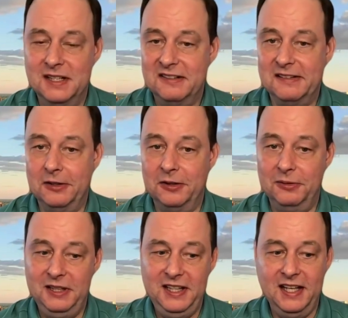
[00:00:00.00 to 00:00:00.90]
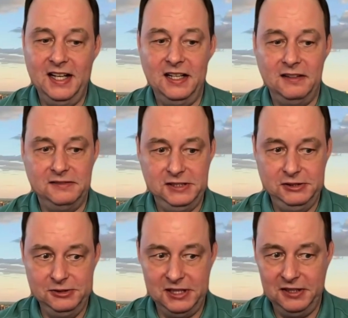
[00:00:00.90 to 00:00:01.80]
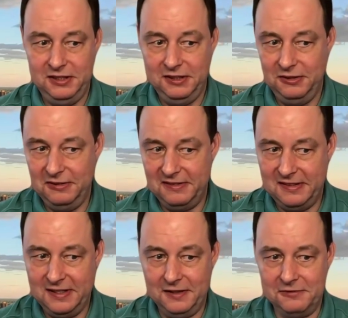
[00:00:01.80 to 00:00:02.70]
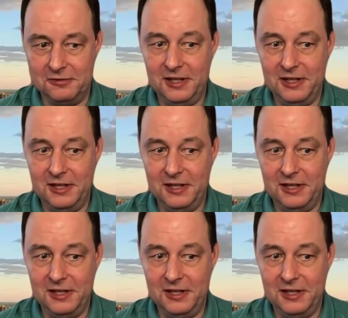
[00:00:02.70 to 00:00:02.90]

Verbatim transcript: so yeah you can use dev